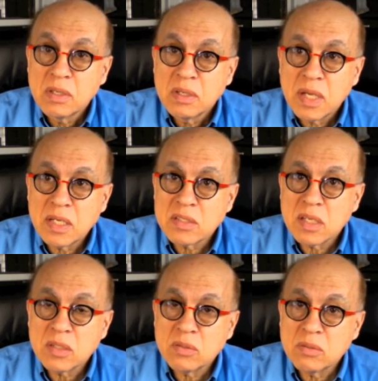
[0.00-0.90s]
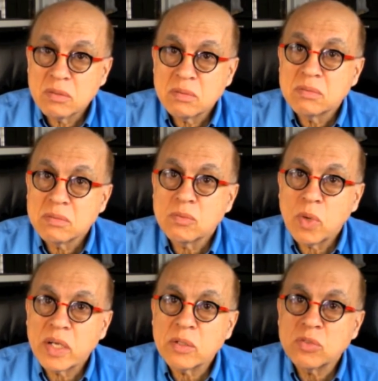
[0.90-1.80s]
And he said, why
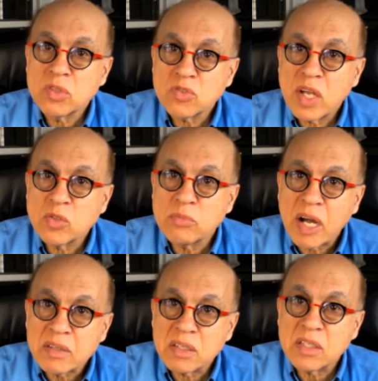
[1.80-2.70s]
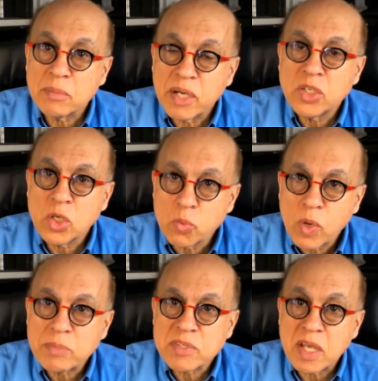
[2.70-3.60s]
don't you try to market them on your
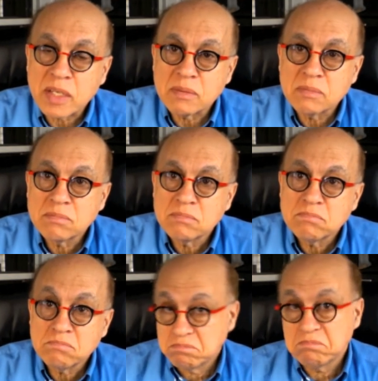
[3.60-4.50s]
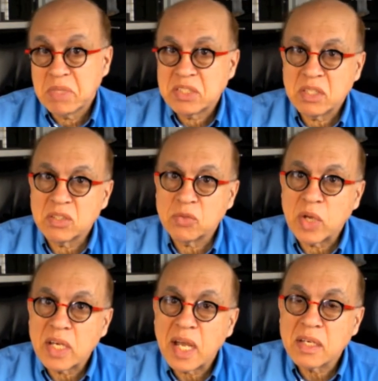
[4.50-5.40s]
website? I said,
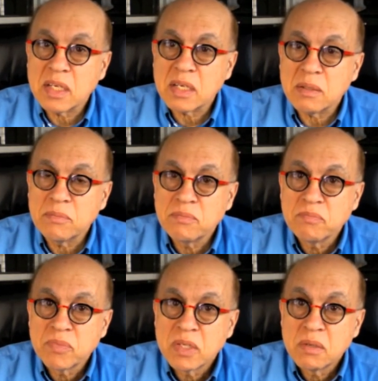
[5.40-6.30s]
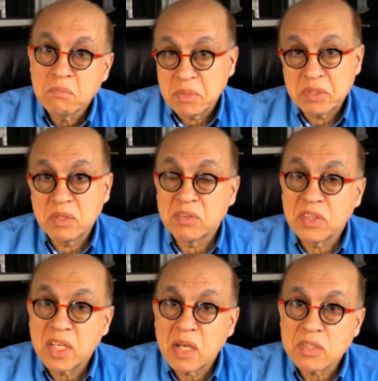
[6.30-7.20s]
great idea. Didn't
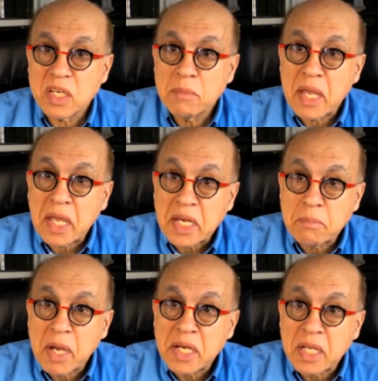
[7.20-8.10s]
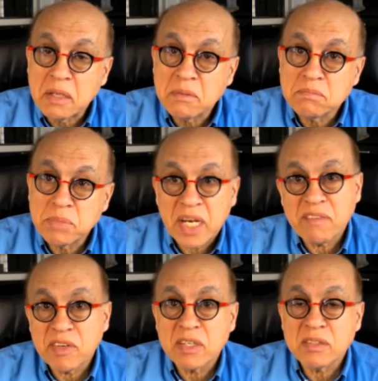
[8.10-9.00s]
think I was going to make any money, but I
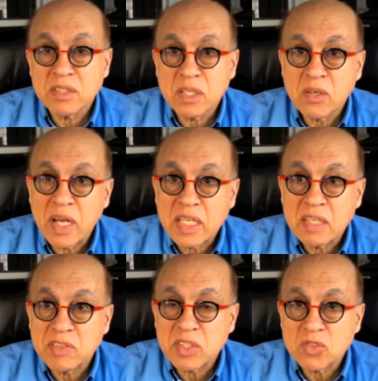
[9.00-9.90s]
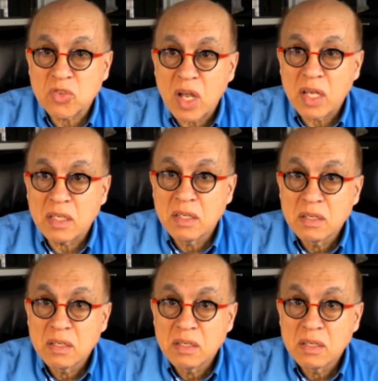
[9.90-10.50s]
figured, I'd give it a try.